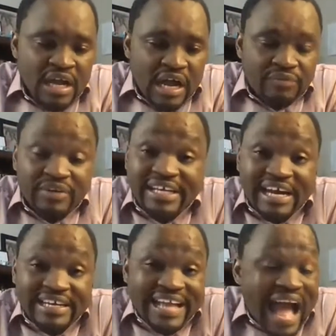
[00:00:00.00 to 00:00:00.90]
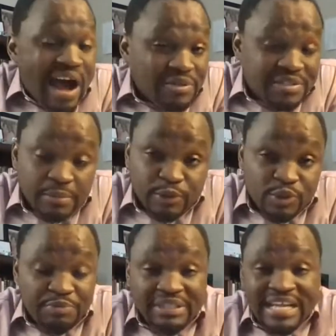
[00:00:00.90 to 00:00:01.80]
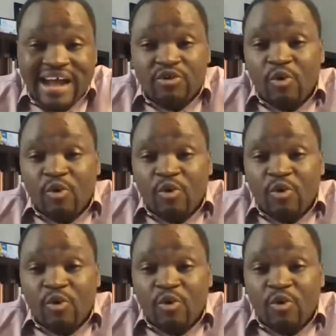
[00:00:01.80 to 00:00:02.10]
uh, regarding how it's supposed to be done